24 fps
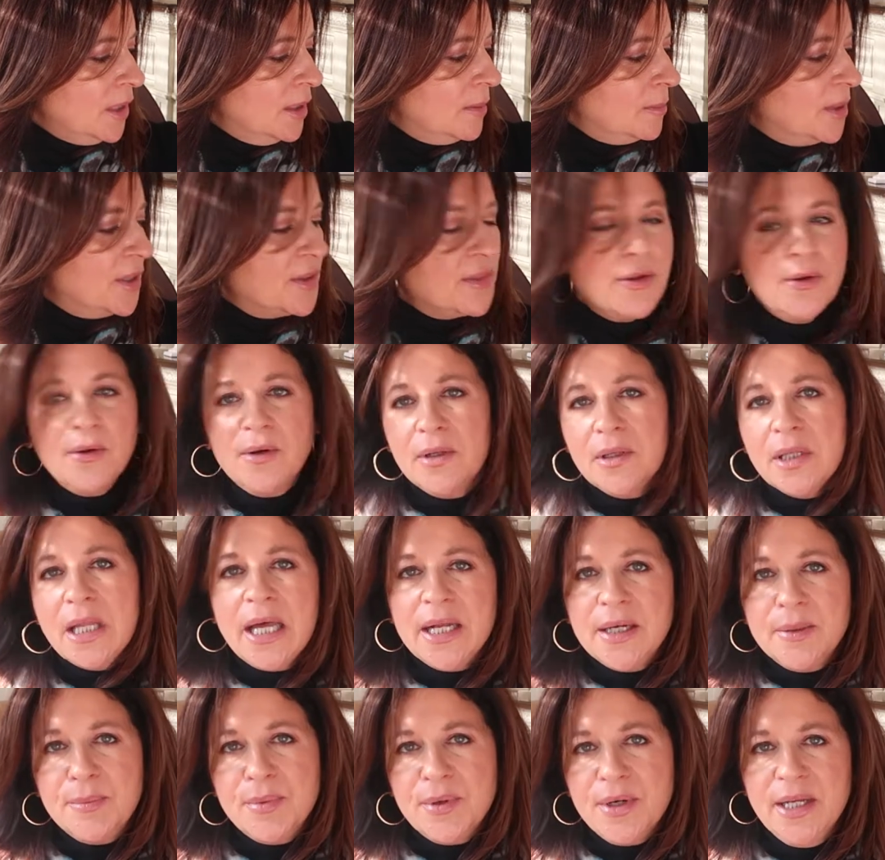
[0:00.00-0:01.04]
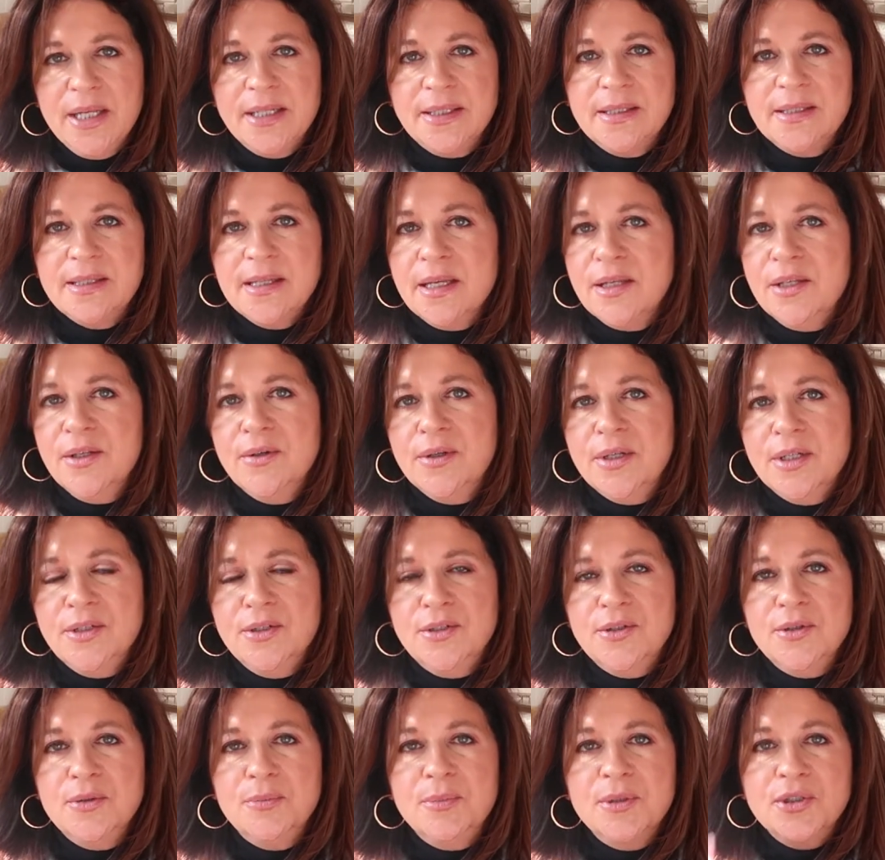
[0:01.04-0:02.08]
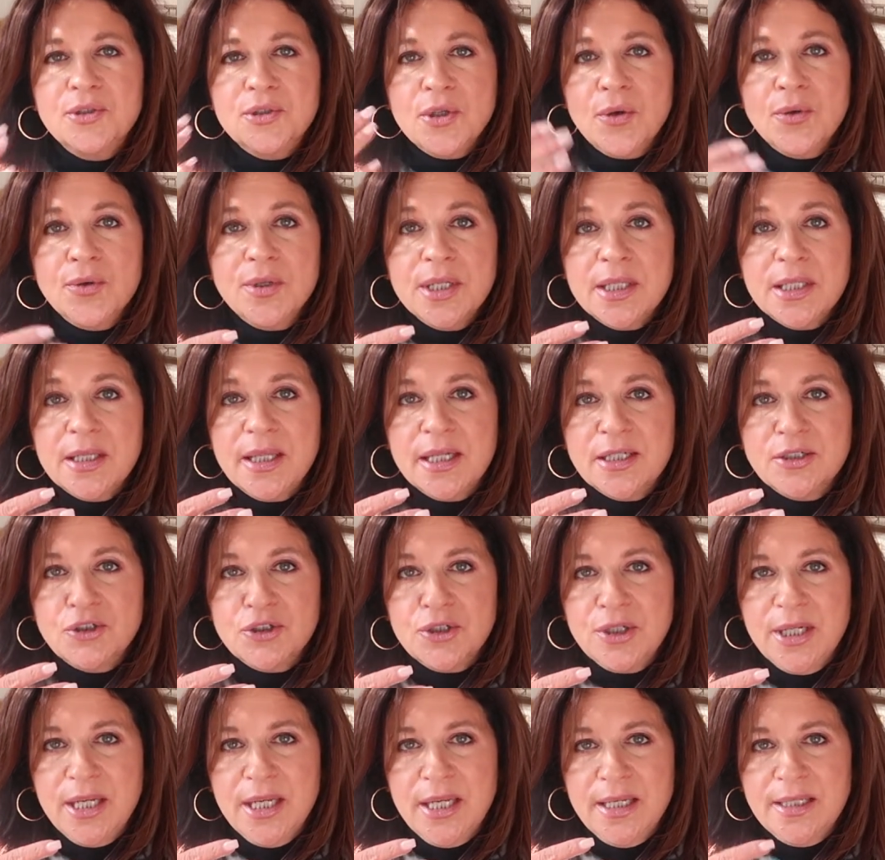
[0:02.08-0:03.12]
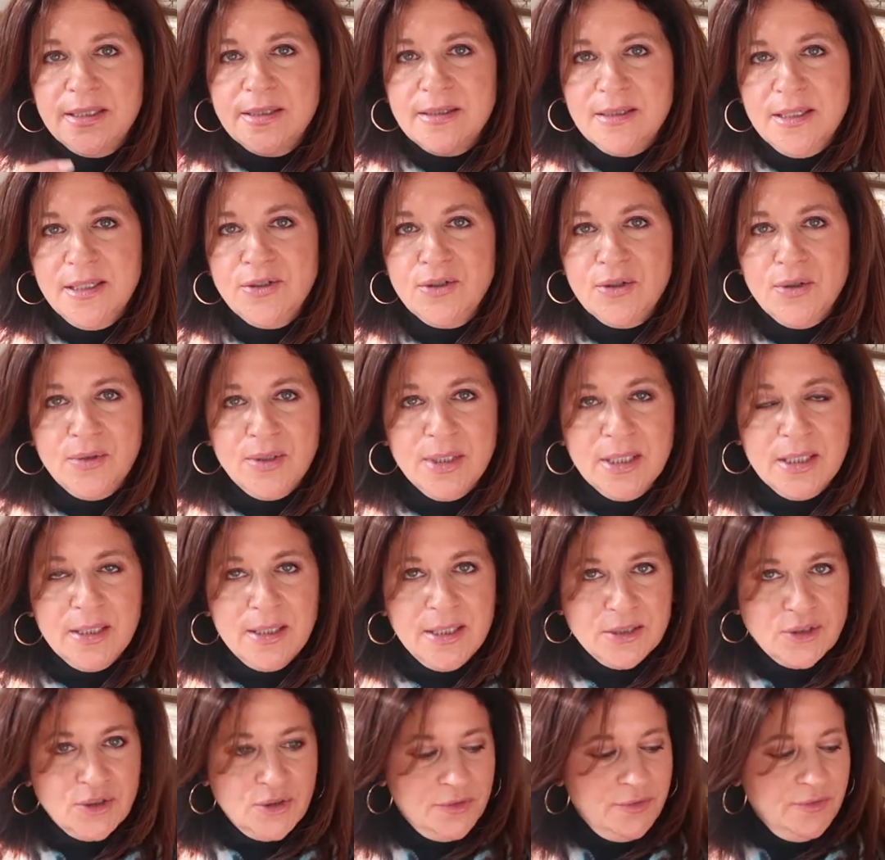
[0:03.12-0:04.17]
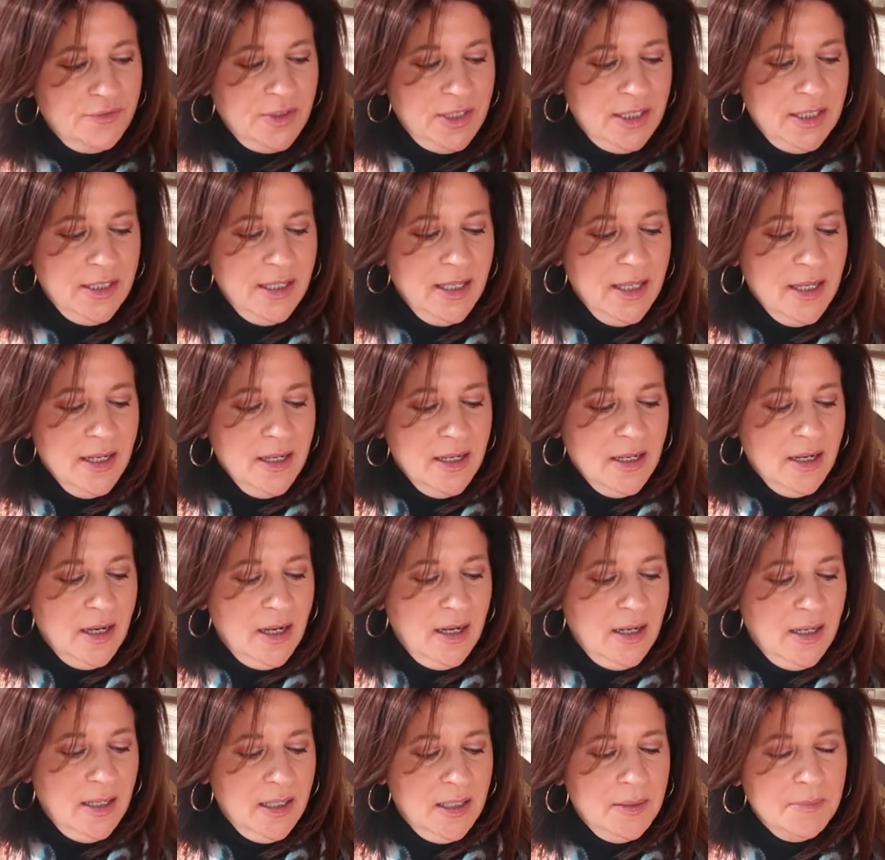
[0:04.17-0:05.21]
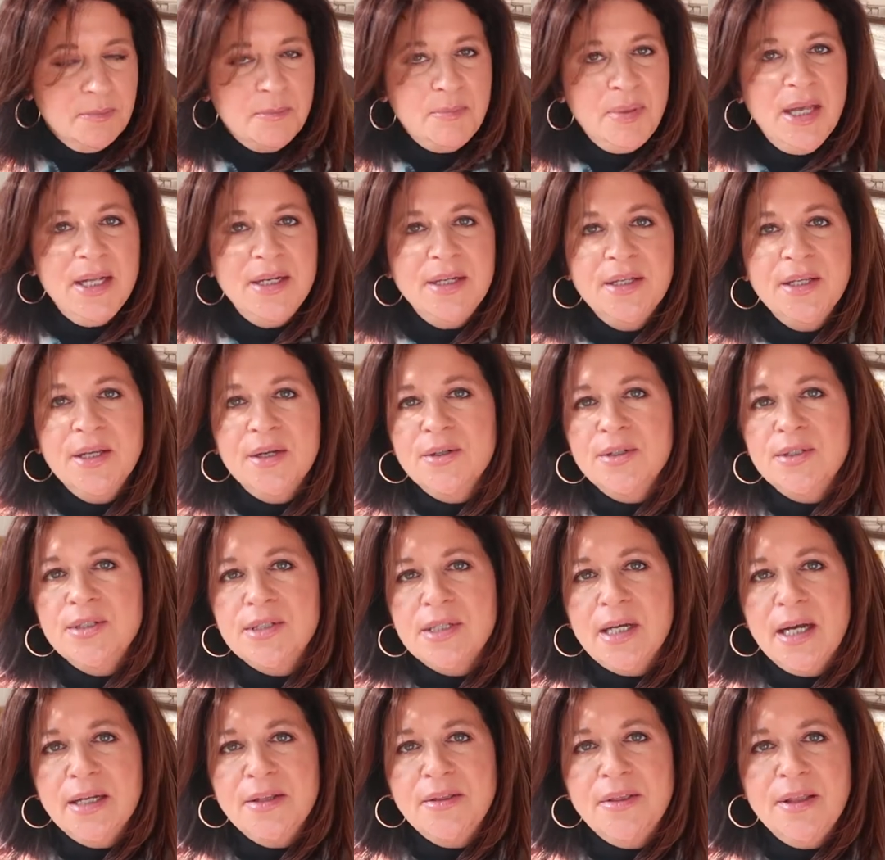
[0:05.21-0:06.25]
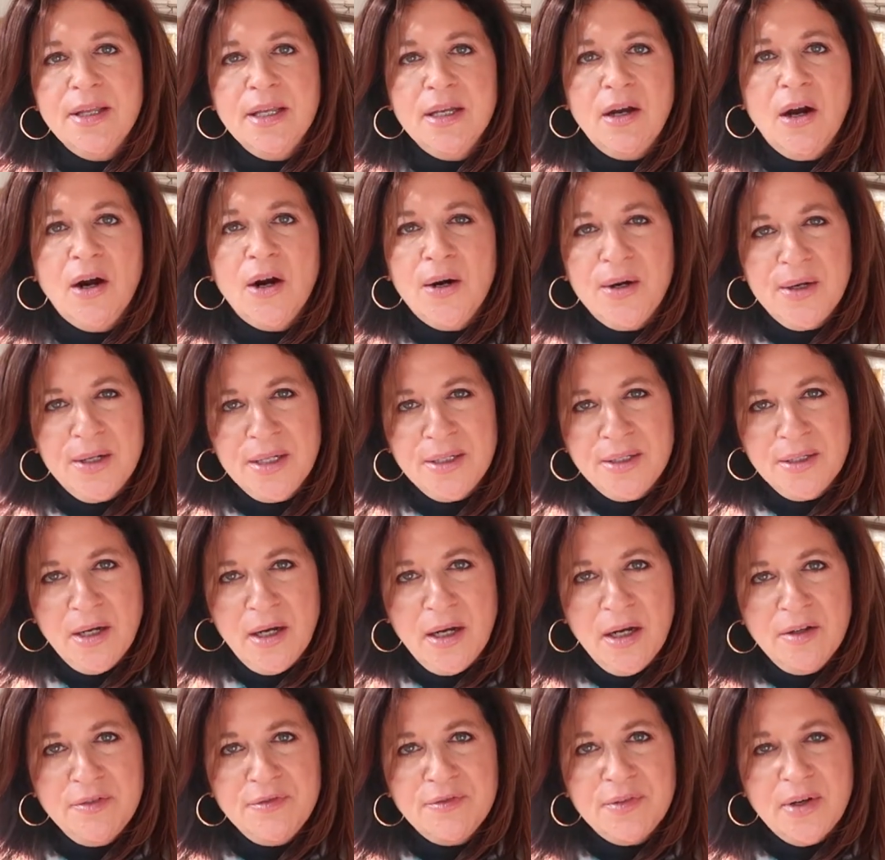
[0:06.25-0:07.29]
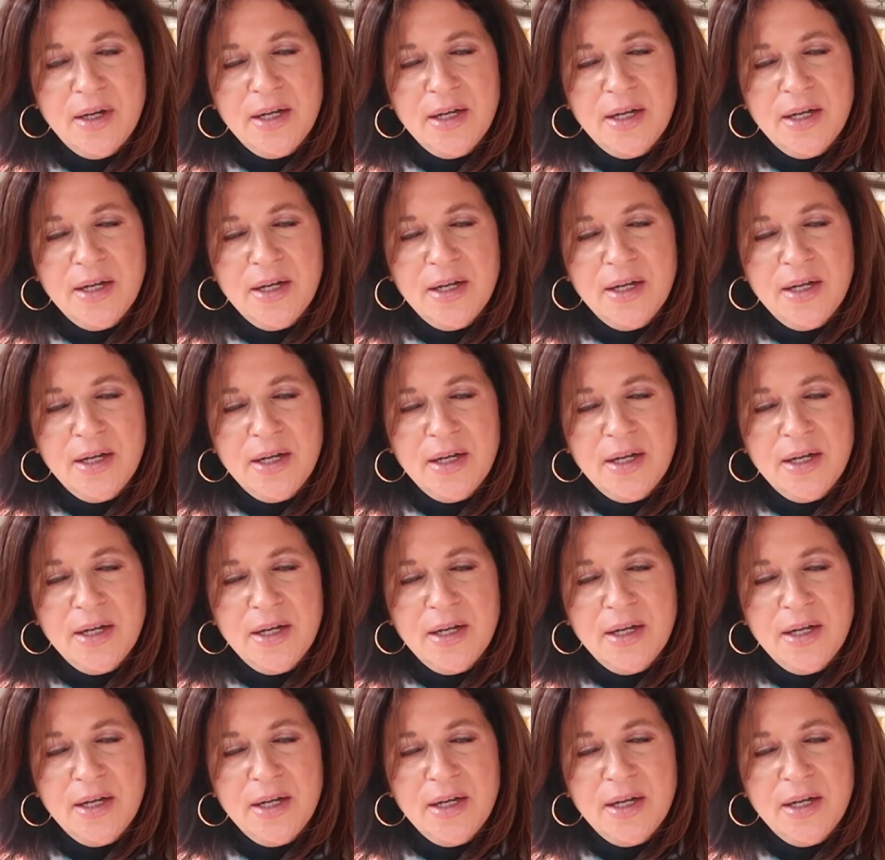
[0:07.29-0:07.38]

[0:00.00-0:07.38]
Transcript: But there are a lot of brands that you can do, but don't neglect your hands and don't neglect your feet. Pedicures, I think, aren't enough.